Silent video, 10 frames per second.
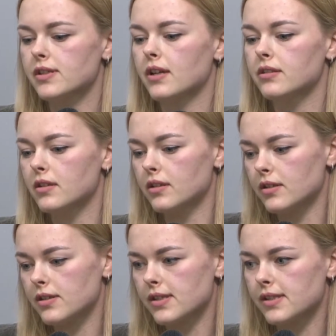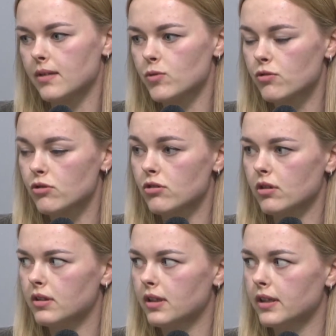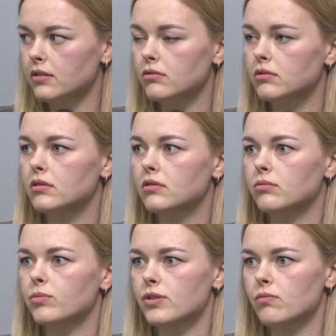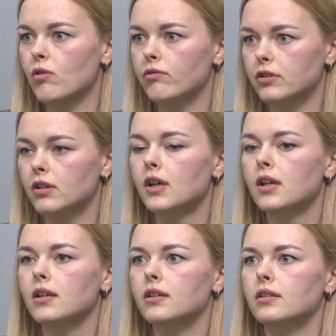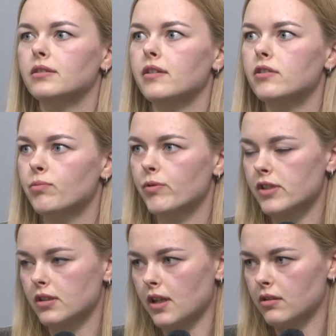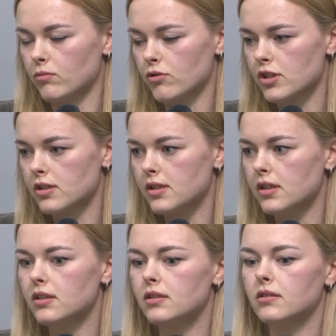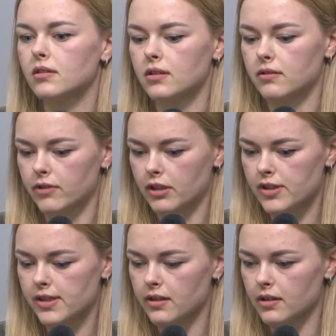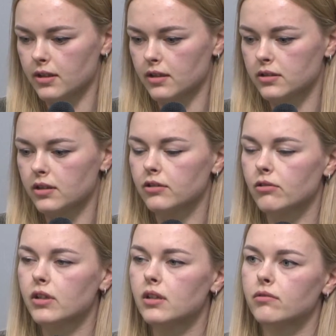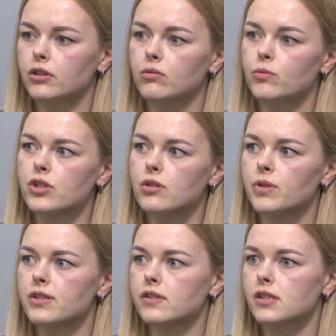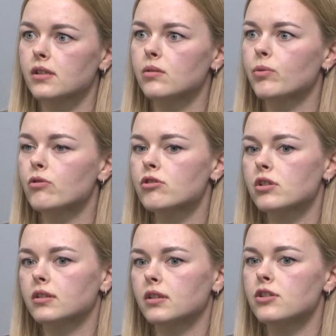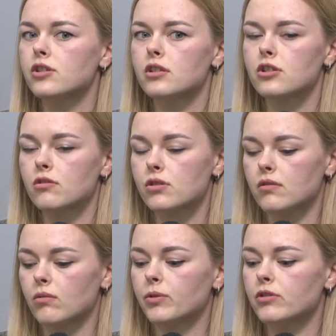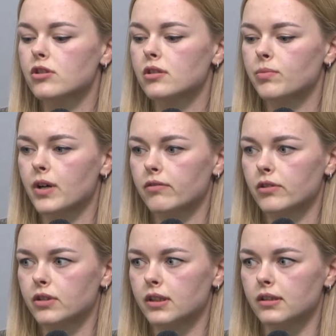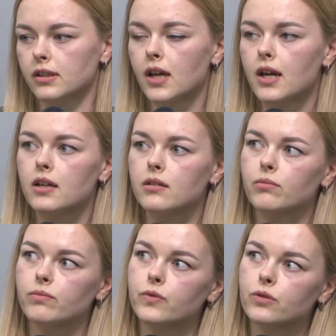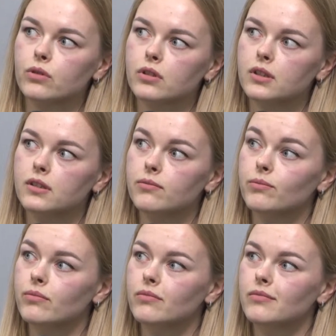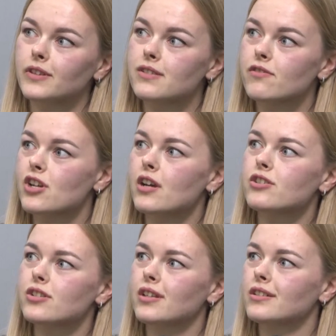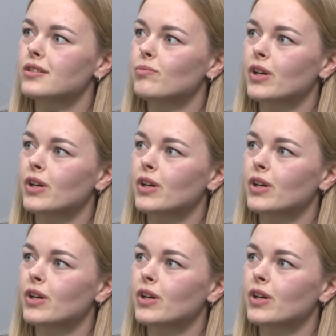use of AI. And when we talk about the application of AI systems in everyday life, use of these systems may result in violation of this or those fundamental human rights.